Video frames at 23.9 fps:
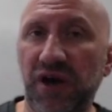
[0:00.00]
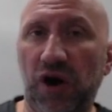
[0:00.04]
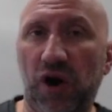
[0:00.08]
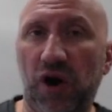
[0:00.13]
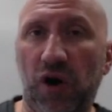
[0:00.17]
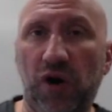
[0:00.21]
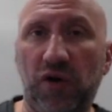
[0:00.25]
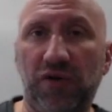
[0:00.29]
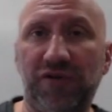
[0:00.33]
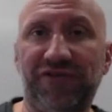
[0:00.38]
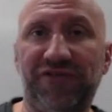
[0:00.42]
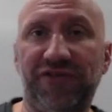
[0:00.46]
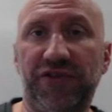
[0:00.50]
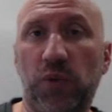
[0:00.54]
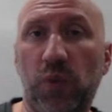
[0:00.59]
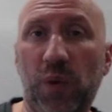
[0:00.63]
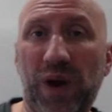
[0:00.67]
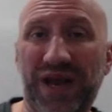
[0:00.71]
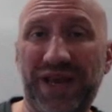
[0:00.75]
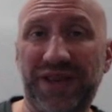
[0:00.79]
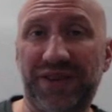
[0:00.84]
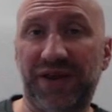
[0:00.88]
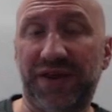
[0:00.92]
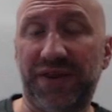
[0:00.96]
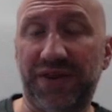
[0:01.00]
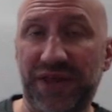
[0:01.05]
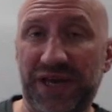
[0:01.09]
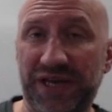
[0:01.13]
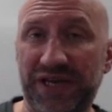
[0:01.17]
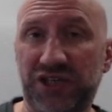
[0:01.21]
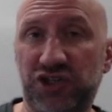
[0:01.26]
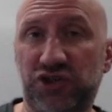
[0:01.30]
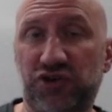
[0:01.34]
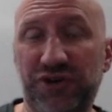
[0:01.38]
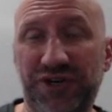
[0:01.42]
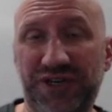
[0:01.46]
of the way that they
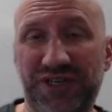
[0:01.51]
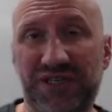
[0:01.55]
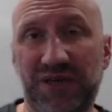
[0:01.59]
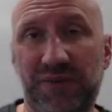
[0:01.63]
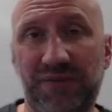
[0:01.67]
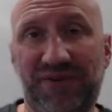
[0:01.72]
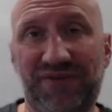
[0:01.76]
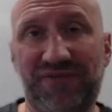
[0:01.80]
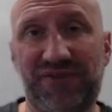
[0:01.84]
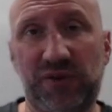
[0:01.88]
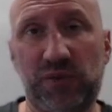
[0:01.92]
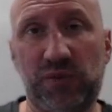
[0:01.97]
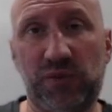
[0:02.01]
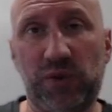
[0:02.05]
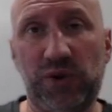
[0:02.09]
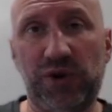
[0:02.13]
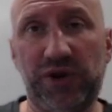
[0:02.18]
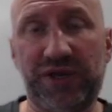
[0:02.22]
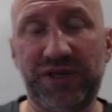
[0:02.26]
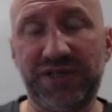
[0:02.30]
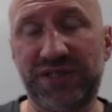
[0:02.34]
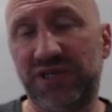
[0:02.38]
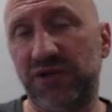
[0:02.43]
treat some of their workers,